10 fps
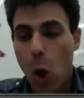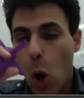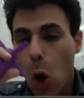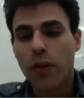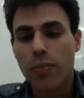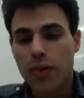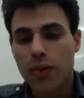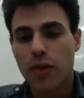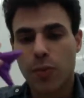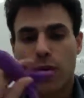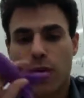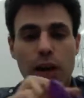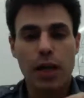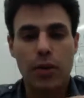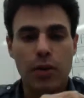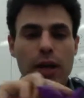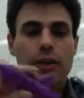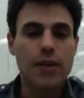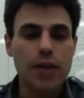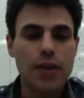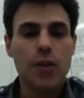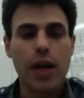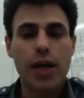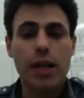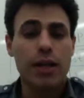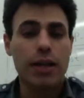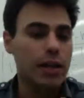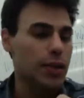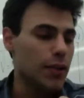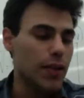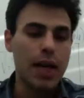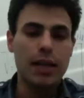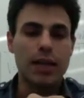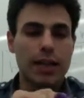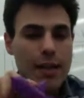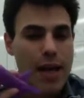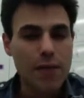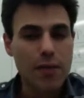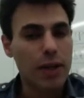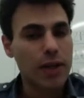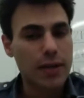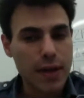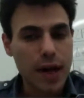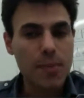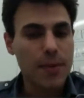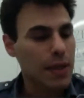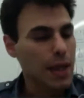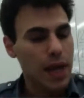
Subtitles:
All the missions were created in such a way so that it never really stops,